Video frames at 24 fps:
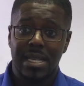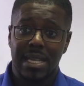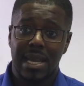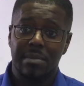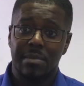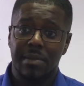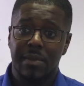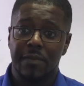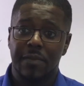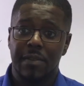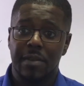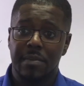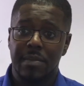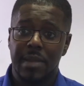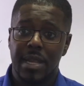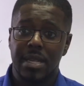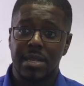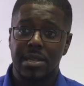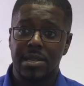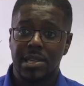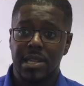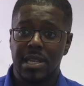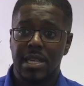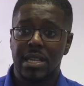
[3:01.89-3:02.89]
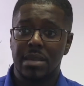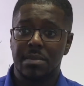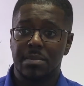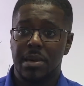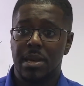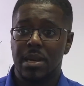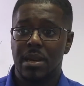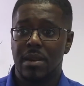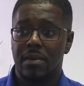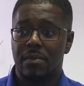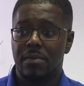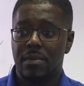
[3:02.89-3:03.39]
be exempt from this
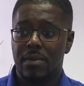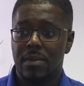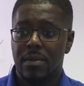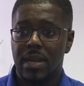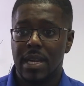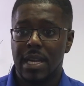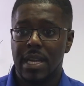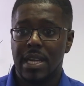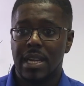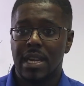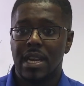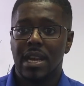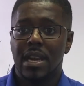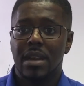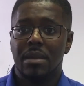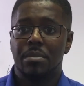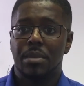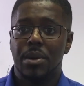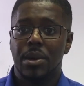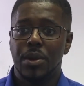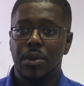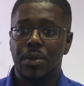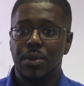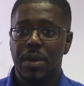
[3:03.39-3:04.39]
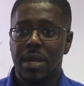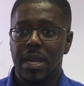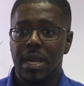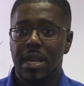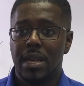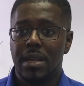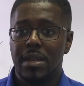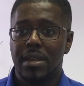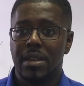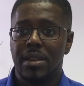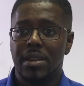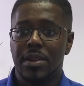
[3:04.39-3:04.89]
GDPR ruling, but you
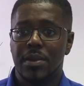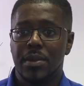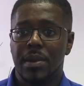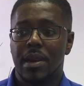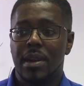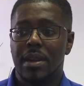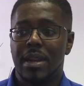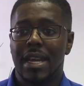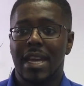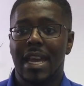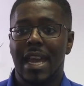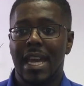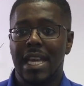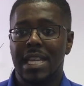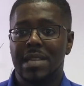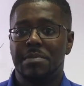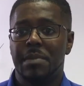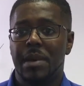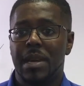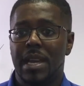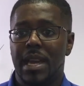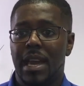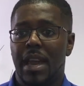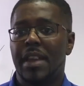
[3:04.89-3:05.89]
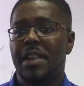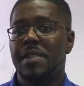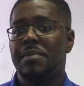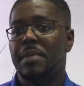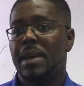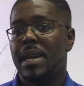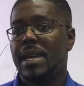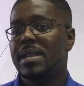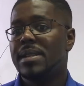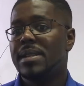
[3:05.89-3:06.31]
need to do it on a case-by-case